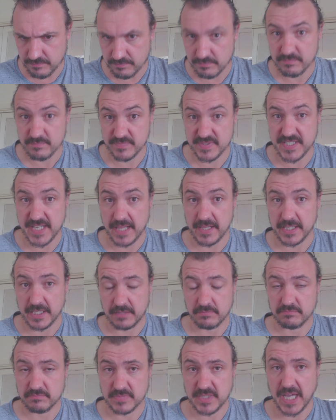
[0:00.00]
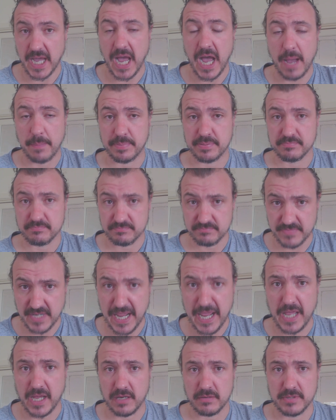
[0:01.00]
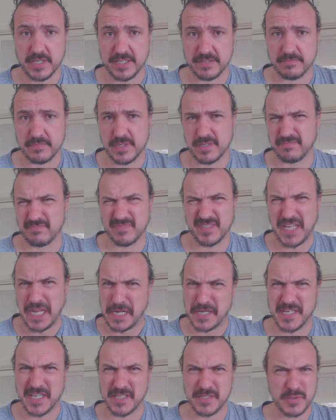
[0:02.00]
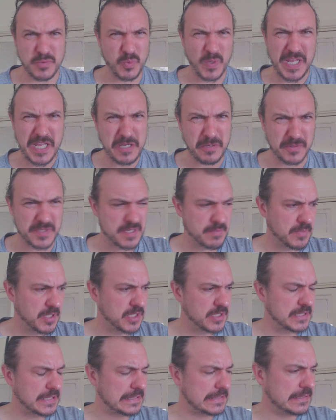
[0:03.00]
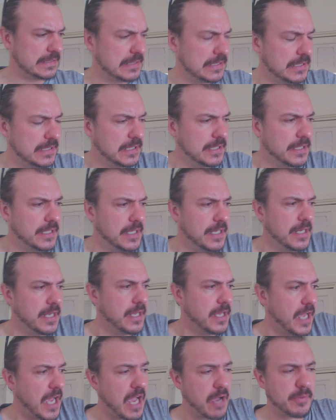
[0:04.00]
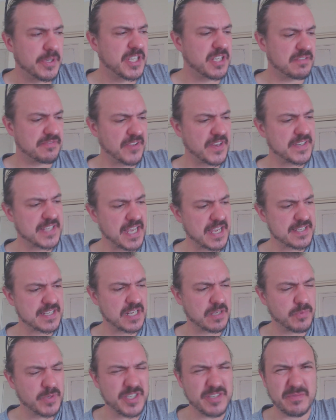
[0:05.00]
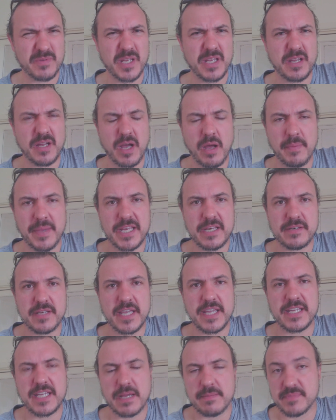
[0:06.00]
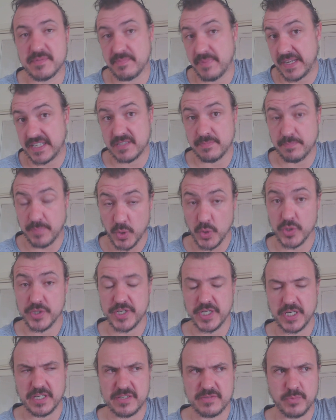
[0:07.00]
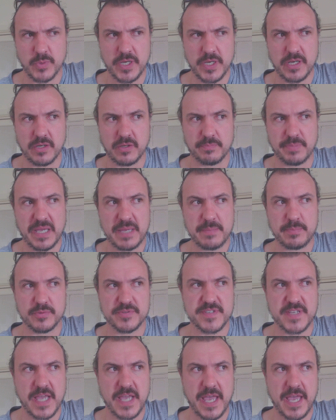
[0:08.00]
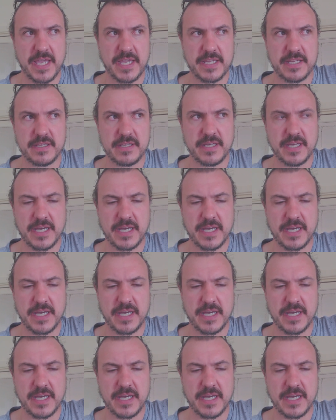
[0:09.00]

selling carp now and 10 tons a week or something like that. Which is fantastic, which, it comes back to purging as well. People say,